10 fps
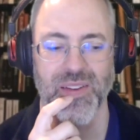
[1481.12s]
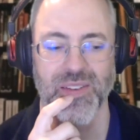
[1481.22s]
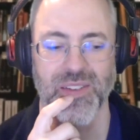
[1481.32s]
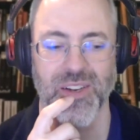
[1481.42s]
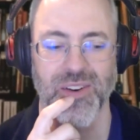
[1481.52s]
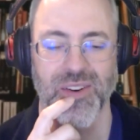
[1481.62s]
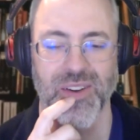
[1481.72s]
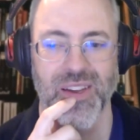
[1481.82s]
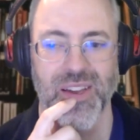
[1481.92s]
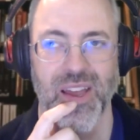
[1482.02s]
So
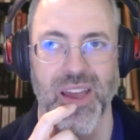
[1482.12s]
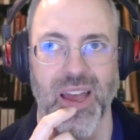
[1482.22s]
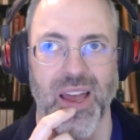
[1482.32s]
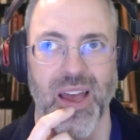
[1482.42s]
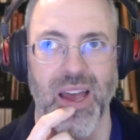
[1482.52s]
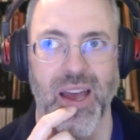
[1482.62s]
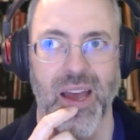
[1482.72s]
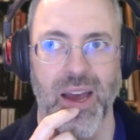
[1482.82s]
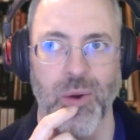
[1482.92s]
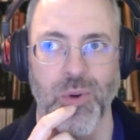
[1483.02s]

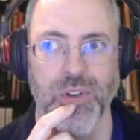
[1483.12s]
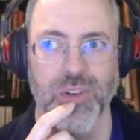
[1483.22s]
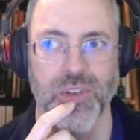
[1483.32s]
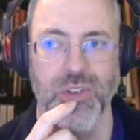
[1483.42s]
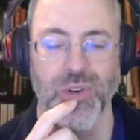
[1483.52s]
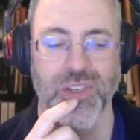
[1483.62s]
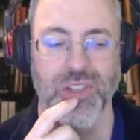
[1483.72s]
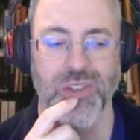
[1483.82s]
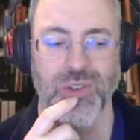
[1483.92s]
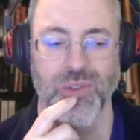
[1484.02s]
I would do it
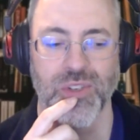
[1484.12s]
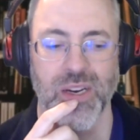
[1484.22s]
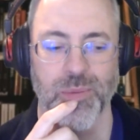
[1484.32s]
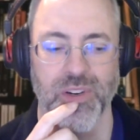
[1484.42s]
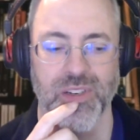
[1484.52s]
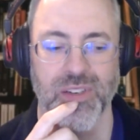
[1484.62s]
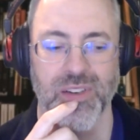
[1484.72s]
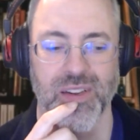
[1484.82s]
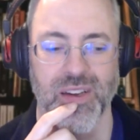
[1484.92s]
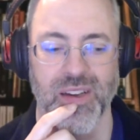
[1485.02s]
as 2 separate
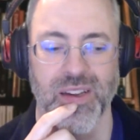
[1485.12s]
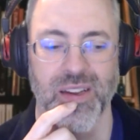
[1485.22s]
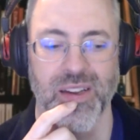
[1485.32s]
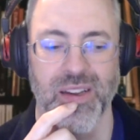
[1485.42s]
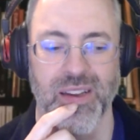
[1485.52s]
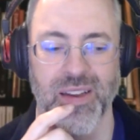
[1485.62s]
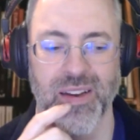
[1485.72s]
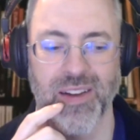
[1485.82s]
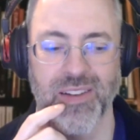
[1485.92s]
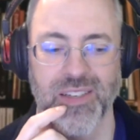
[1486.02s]

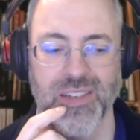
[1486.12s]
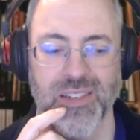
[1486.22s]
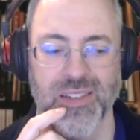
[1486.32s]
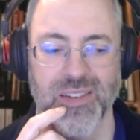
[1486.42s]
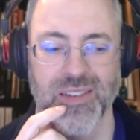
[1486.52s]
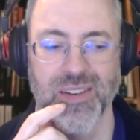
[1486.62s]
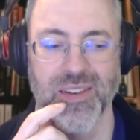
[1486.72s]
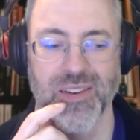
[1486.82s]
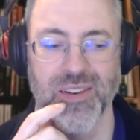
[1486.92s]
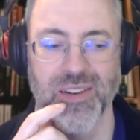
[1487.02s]
analysis,
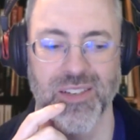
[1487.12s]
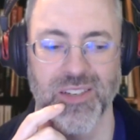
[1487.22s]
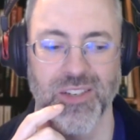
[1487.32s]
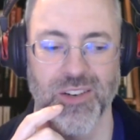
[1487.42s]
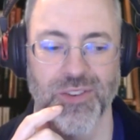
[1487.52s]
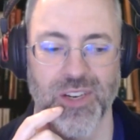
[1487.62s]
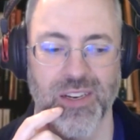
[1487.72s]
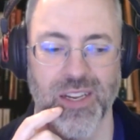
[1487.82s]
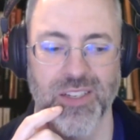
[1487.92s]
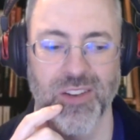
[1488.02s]
because the server
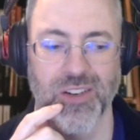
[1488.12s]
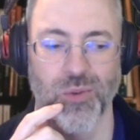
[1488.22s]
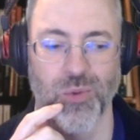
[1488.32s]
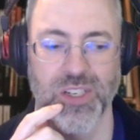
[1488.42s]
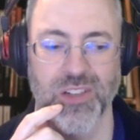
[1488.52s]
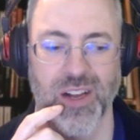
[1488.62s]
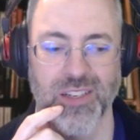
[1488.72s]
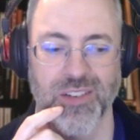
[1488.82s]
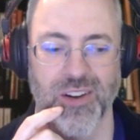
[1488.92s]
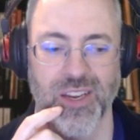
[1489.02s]
doesn't necessarily know which client
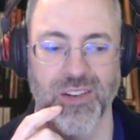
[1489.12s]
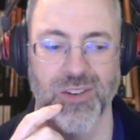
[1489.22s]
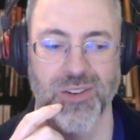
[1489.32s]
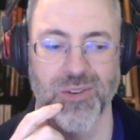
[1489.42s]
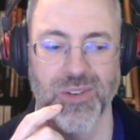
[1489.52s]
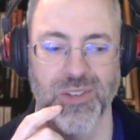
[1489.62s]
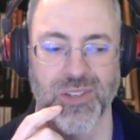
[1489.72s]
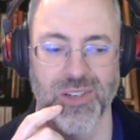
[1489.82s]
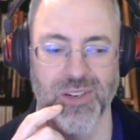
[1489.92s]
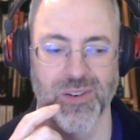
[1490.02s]
is talking to. And
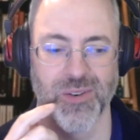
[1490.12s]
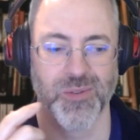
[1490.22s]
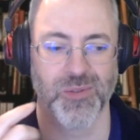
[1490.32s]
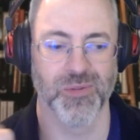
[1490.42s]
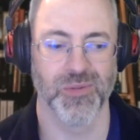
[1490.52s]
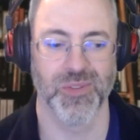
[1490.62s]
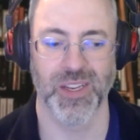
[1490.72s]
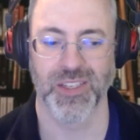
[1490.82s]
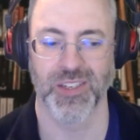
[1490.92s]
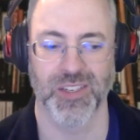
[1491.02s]
so
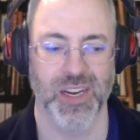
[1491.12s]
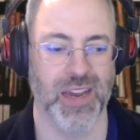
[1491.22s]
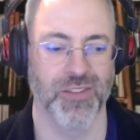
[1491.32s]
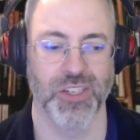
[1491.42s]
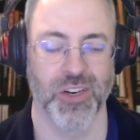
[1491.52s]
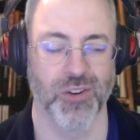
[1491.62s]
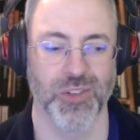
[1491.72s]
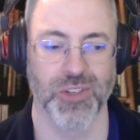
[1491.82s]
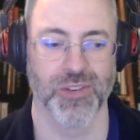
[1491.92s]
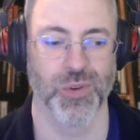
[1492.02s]
it's just going to have a general
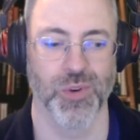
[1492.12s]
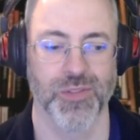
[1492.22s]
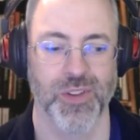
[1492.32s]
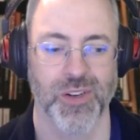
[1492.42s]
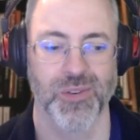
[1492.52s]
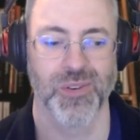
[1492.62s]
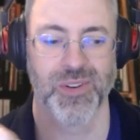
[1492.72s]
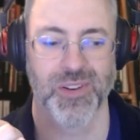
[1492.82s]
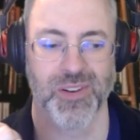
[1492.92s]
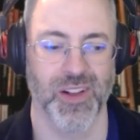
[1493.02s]
server workflow.
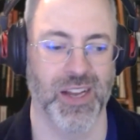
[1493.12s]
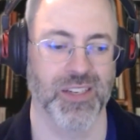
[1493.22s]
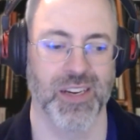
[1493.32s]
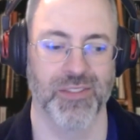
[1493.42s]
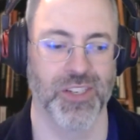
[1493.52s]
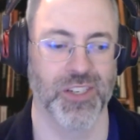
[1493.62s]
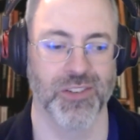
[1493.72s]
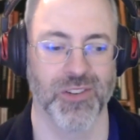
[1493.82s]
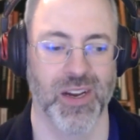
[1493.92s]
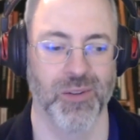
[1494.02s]
Client's going to have a
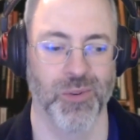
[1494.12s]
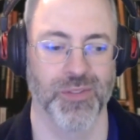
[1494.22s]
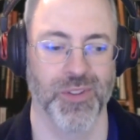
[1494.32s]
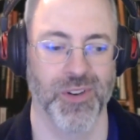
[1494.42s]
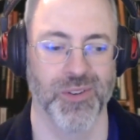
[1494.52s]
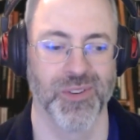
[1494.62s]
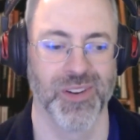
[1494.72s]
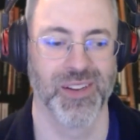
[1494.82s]
general client workflow.